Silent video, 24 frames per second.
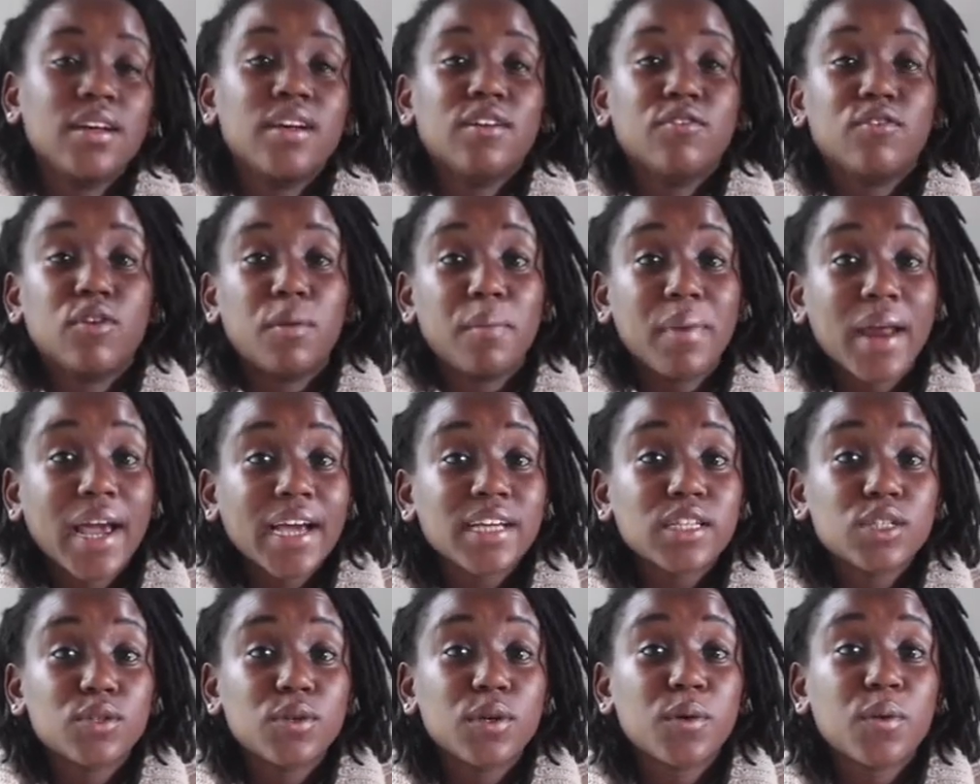From
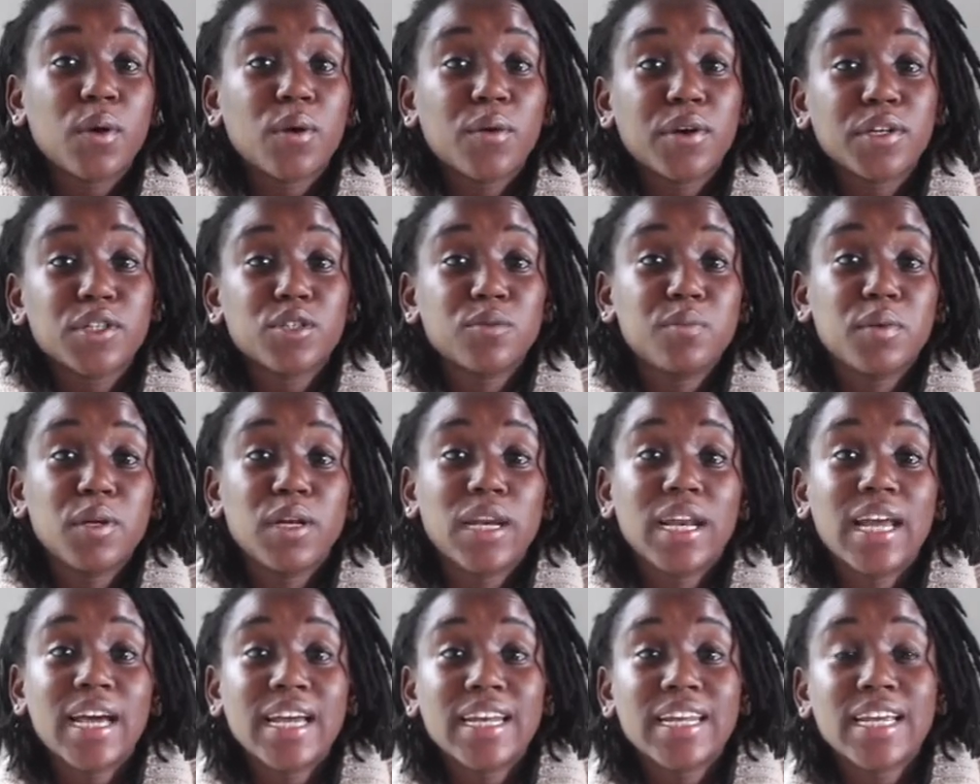next week, we're going to be
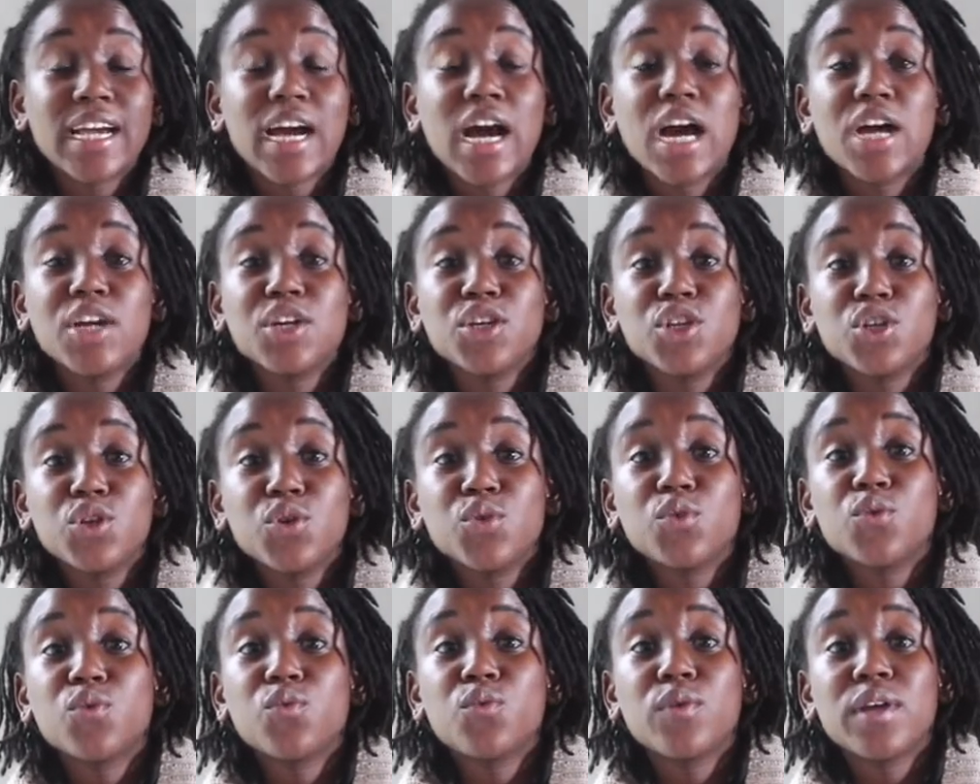learning a
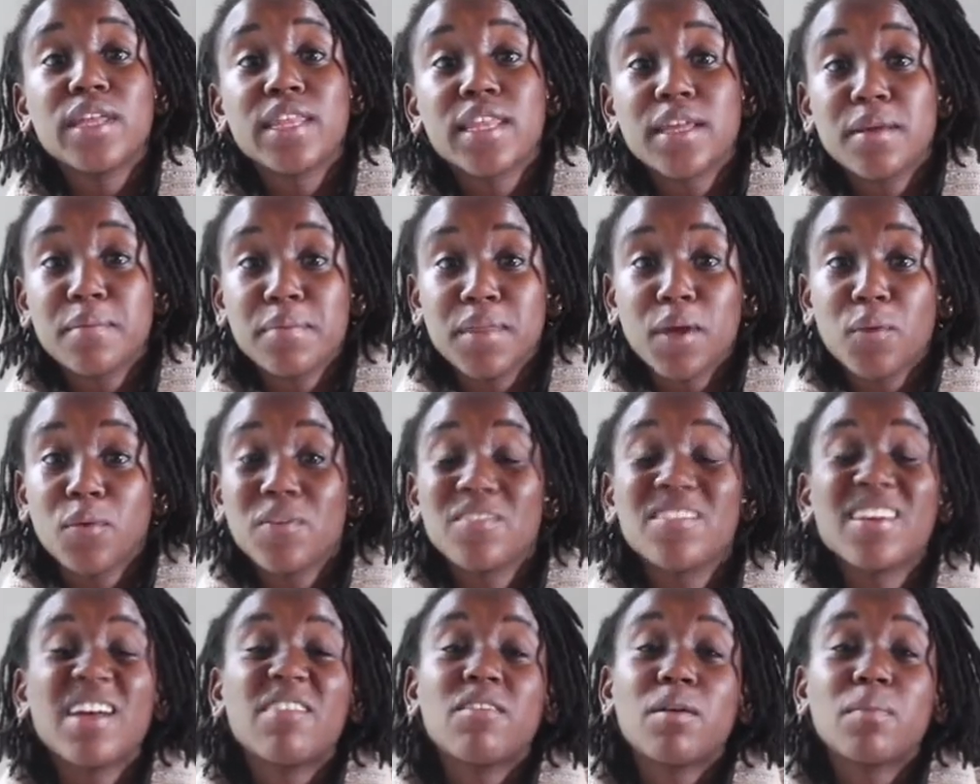new rhythm that we've
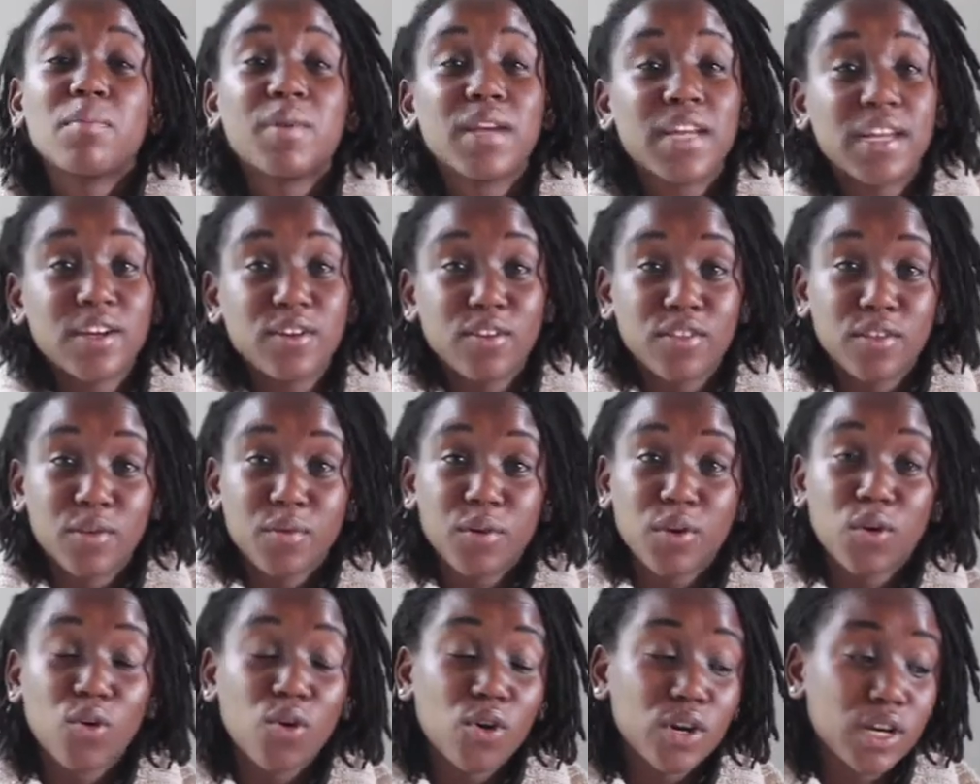never played on the
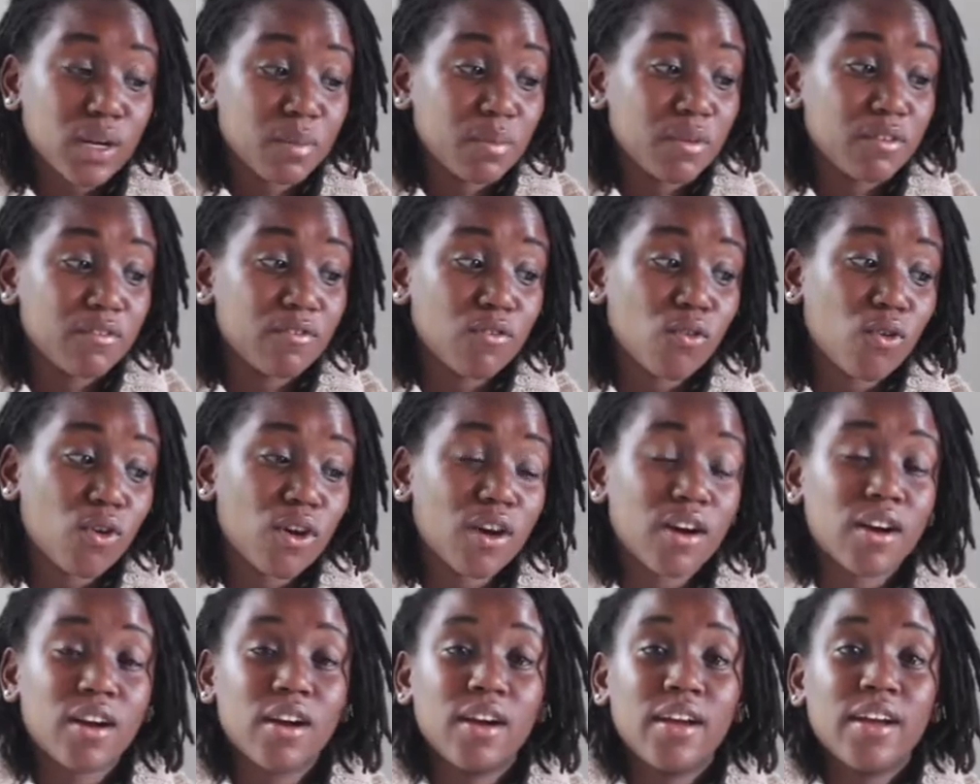recorder
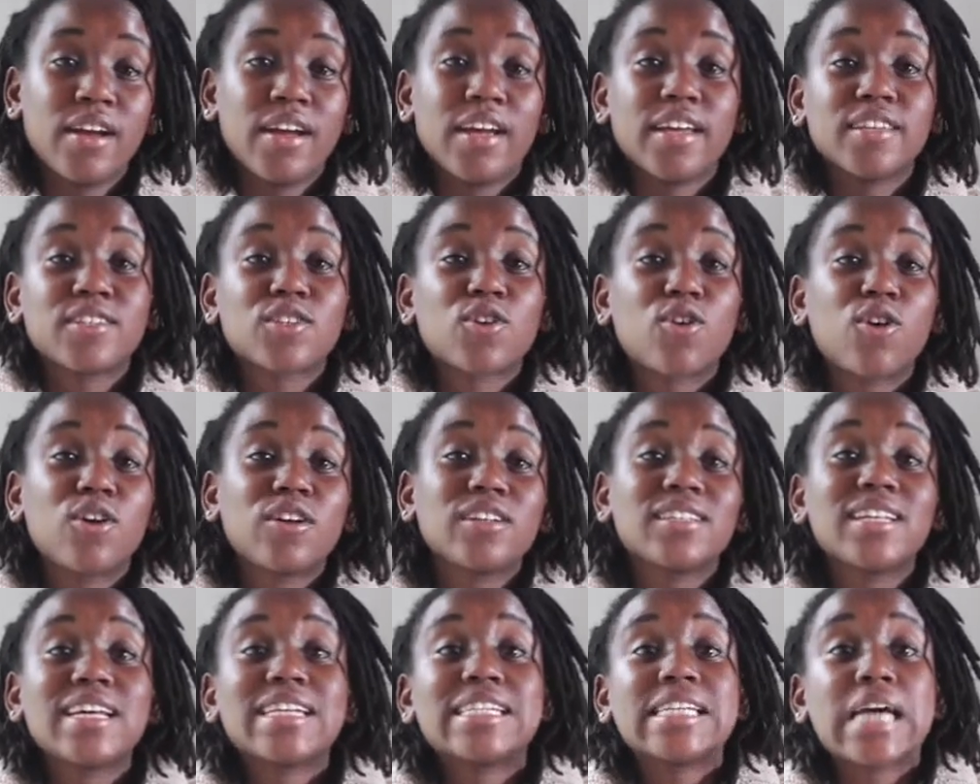before. It's
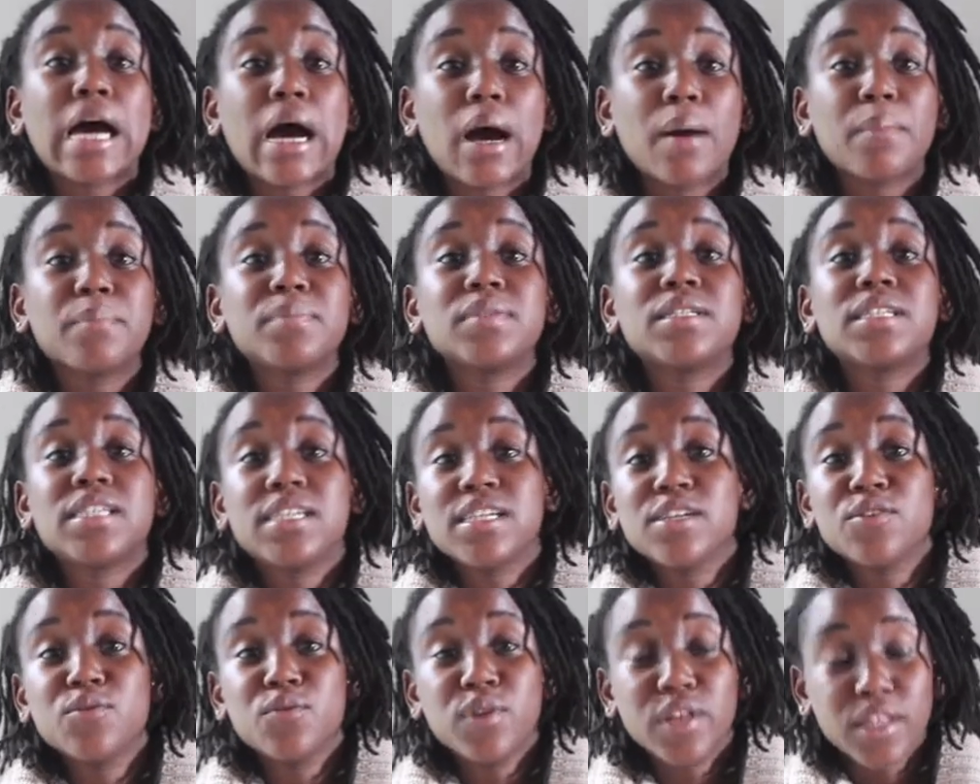called the Tam
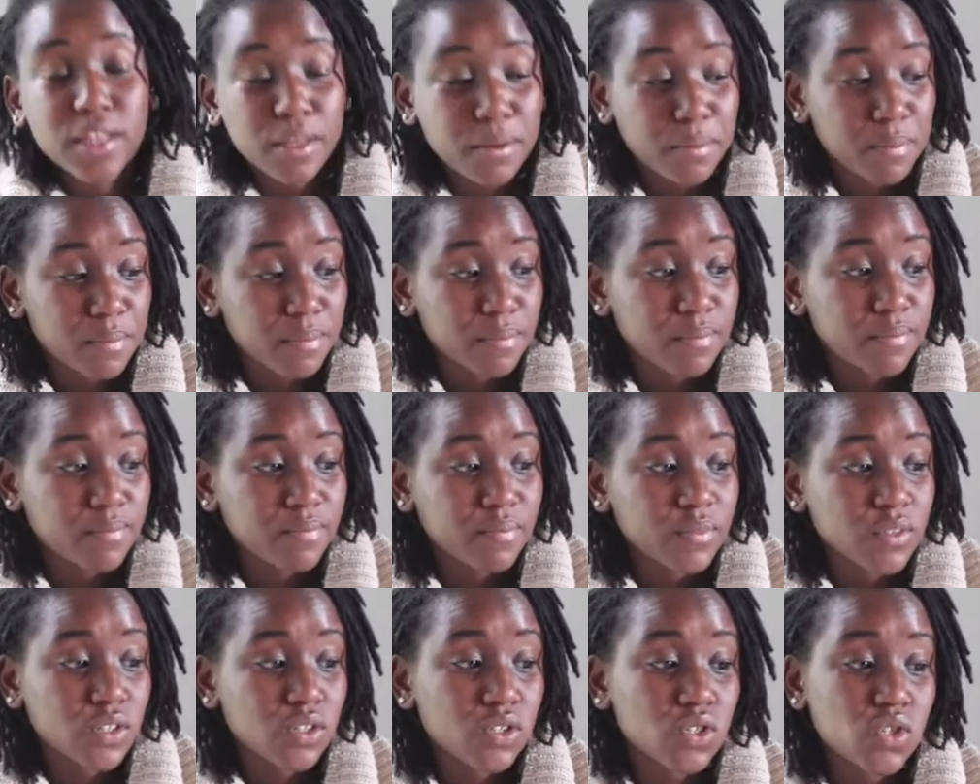T rhythm.
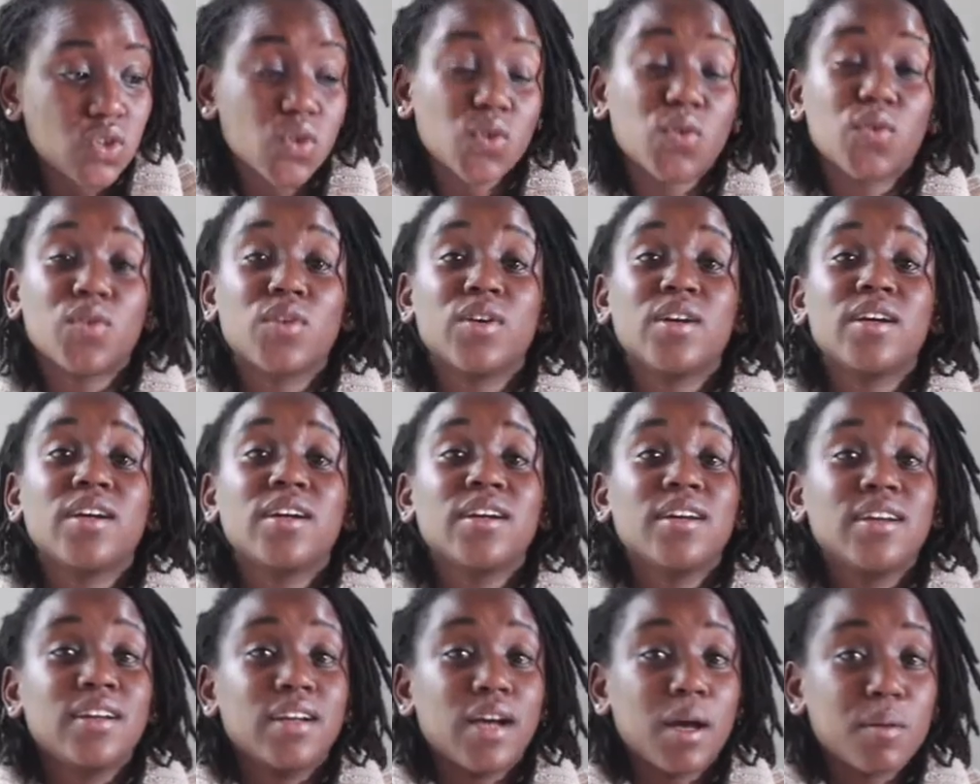So
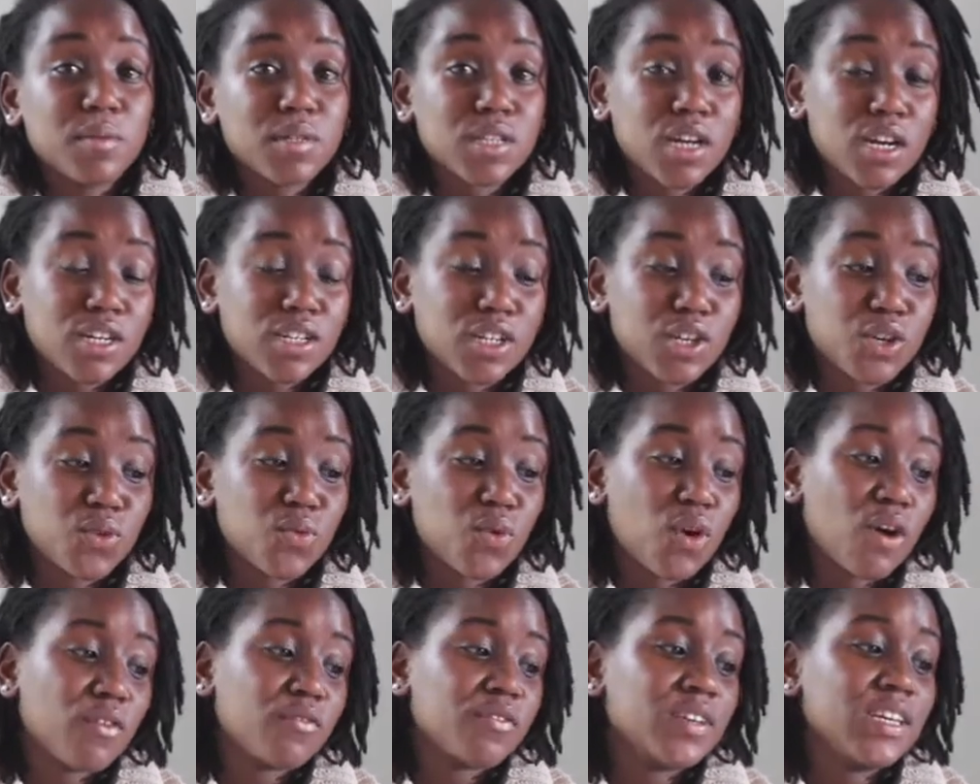I'm starting you
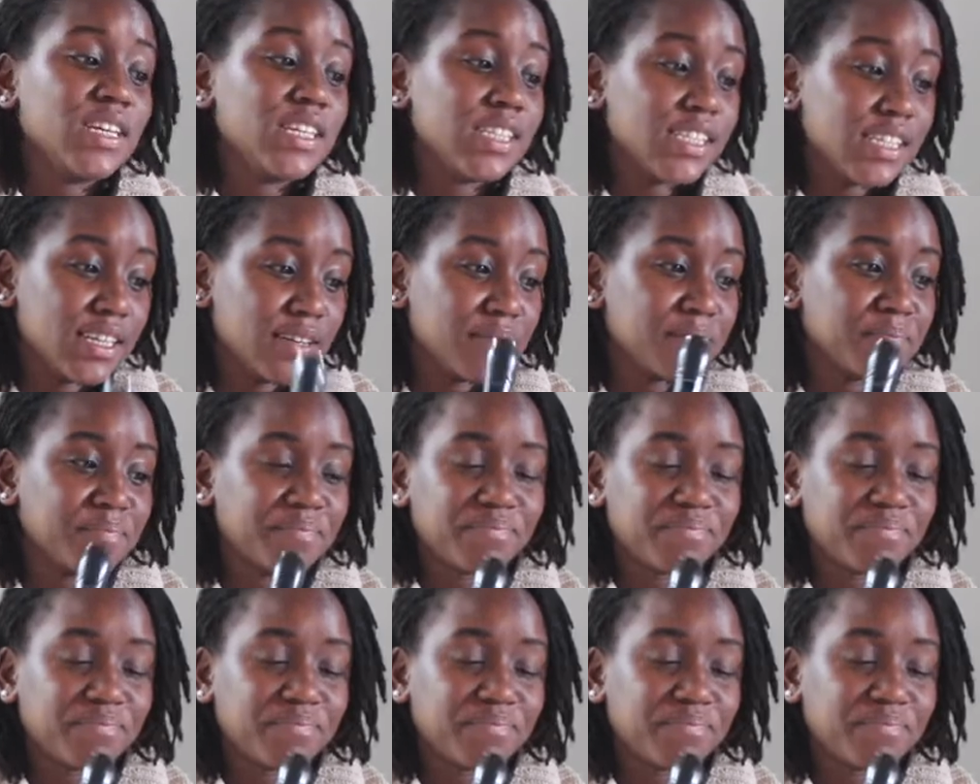off easy.